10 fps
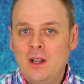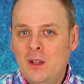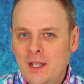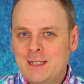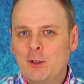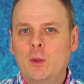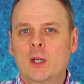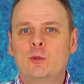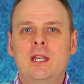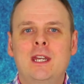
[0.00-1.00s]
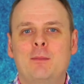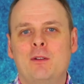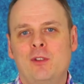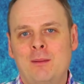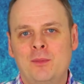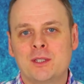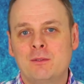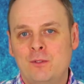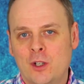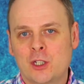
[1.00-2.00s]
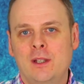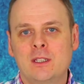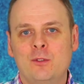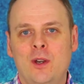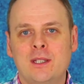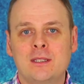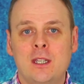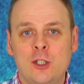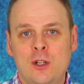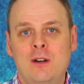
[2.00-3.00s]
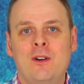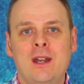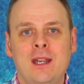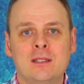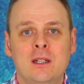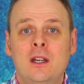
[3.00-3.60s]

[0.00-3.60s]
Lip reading: Let's have a quick recap of lambdas and functional interfaces in Java 8,